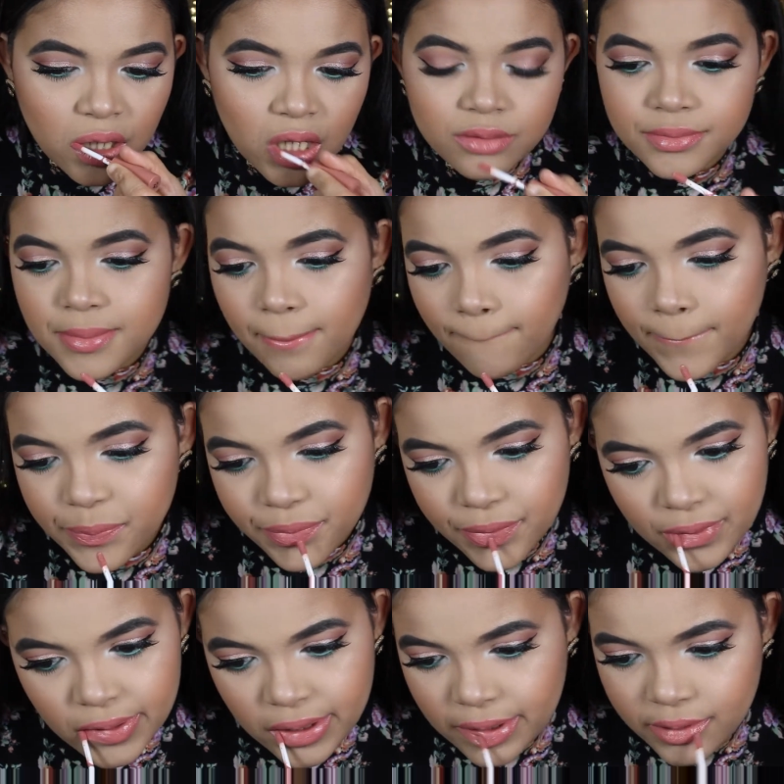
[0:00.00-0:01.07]
And I
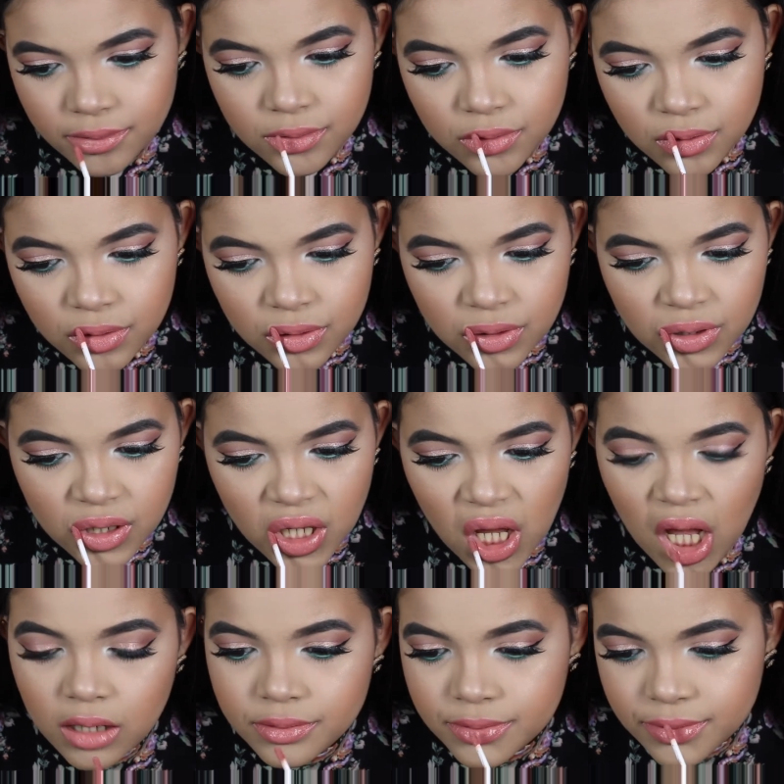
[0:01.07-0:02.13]
hope you guys
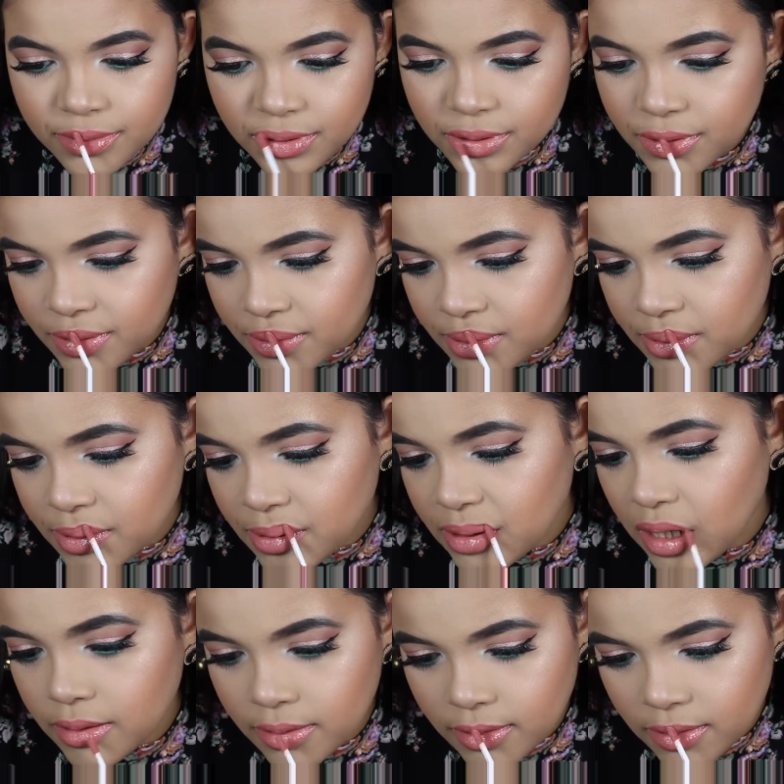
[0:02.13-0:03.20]
enjoyed. Oh, I forgot to show my
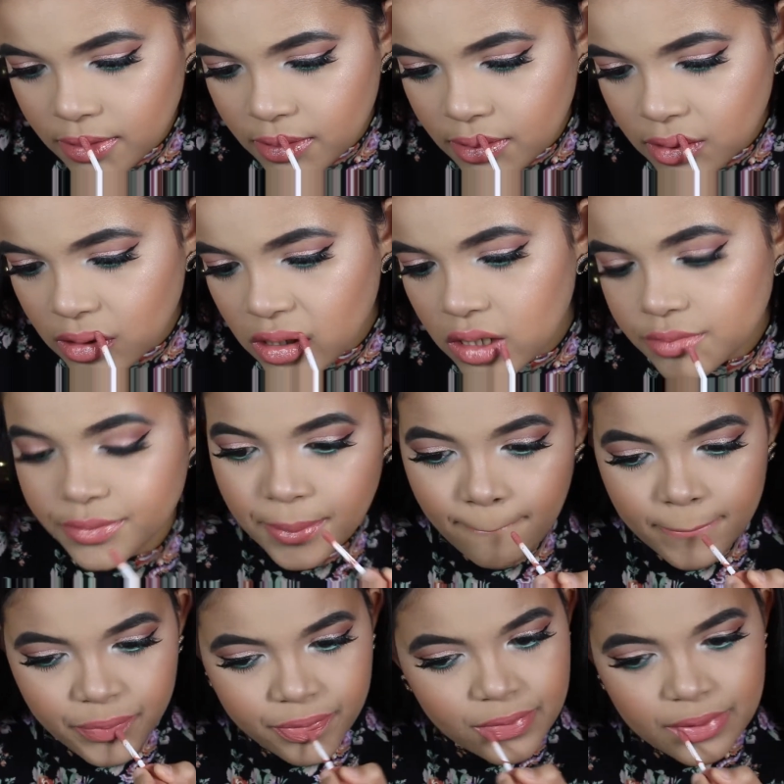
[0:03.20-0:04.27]
inner corner
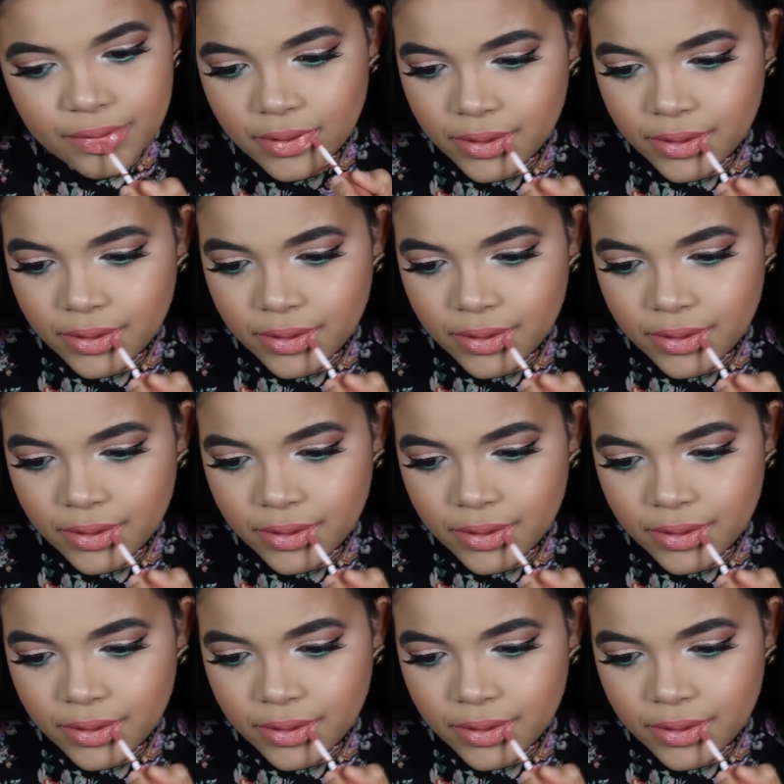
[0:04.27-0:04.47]
highlights.